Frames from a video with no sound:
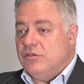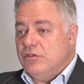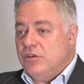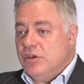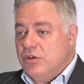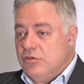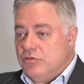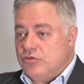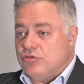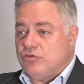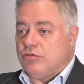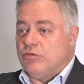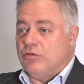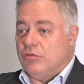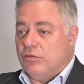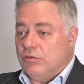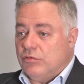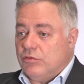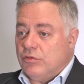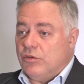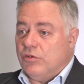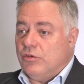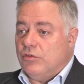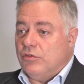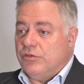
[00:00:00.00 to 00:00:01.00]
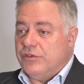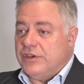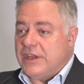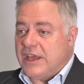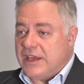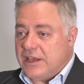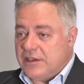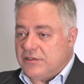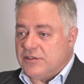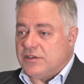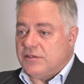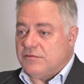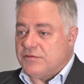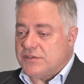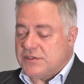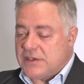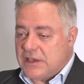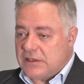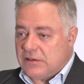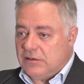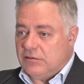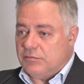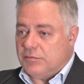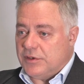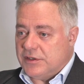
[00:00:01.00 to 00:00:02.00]
neutral or negative
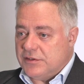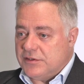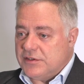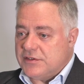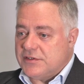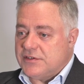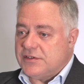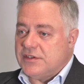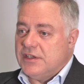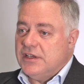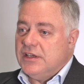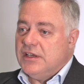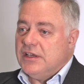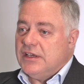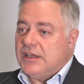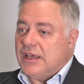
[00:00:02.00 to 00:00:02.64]
settlements.